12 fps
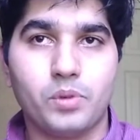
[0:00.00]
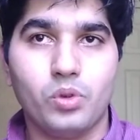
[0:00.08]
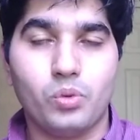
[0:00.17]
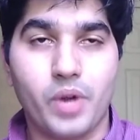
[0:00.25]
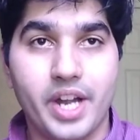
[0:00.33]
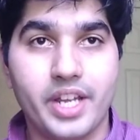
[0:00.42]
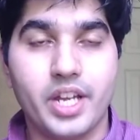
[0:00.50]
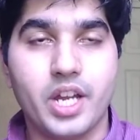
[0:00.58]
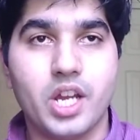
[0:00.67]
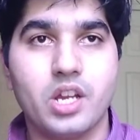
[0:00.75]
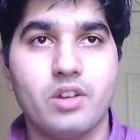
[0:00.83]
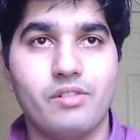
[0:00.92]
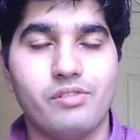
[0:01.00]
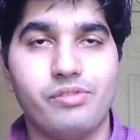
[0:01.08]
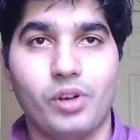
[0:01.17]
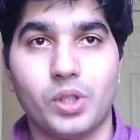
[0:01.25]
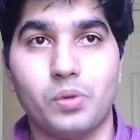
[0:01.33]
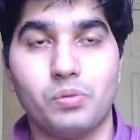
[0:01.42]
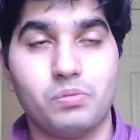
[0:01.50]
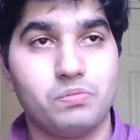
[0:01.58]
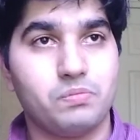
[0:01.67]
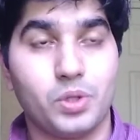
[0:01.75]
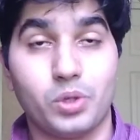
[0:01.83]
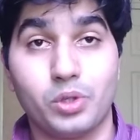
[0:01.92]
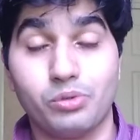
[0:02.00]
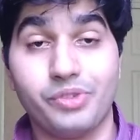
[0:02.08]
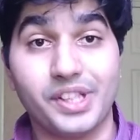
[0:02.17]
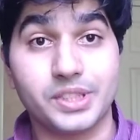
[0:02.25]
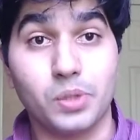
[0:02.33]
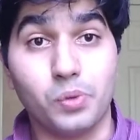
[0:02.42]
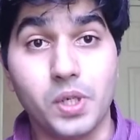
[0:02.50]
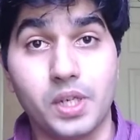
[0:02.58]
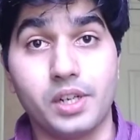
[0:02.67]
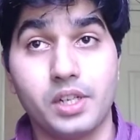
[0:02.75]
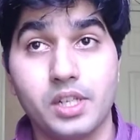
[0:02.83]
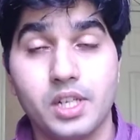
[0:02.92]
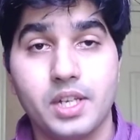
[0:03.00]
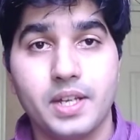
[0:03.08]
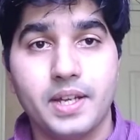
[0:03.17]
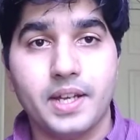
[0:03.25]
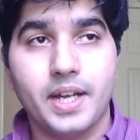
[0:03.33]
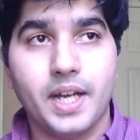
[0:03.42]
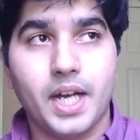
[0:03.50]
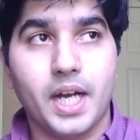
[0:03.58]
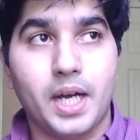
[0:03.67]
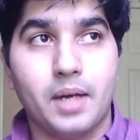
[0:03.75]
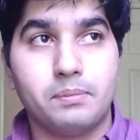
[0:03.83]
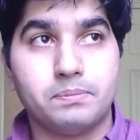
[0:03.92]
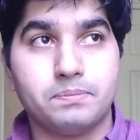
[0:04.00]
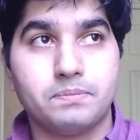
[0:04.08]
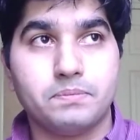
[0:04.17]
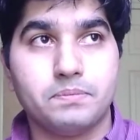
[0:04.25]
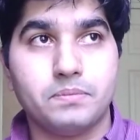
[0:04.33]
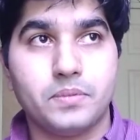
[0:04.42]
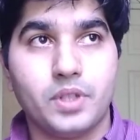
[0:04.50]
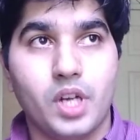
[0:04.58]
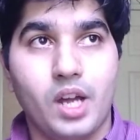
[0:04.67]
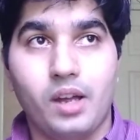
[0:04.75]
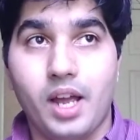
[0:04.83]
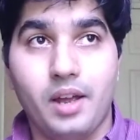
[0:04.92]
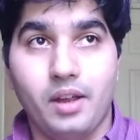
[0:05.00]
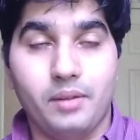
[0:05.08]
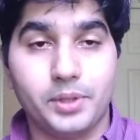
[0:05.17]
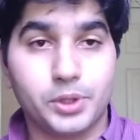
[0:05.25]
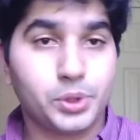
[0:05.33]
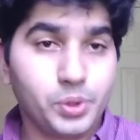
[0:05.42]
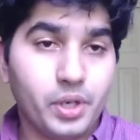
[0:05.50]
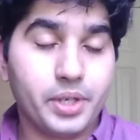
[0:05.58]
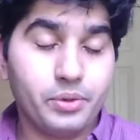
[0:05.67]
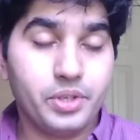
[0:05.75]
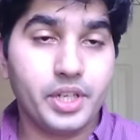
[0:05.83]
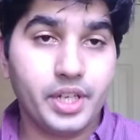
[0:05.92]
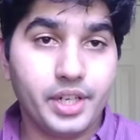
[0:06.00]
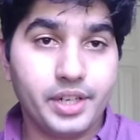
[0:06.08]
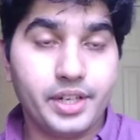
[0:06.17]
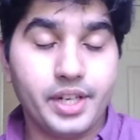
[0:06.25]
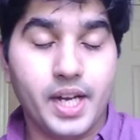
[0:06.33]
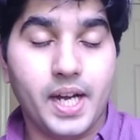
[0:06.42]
ready for the to face the world. I mean, sure, you need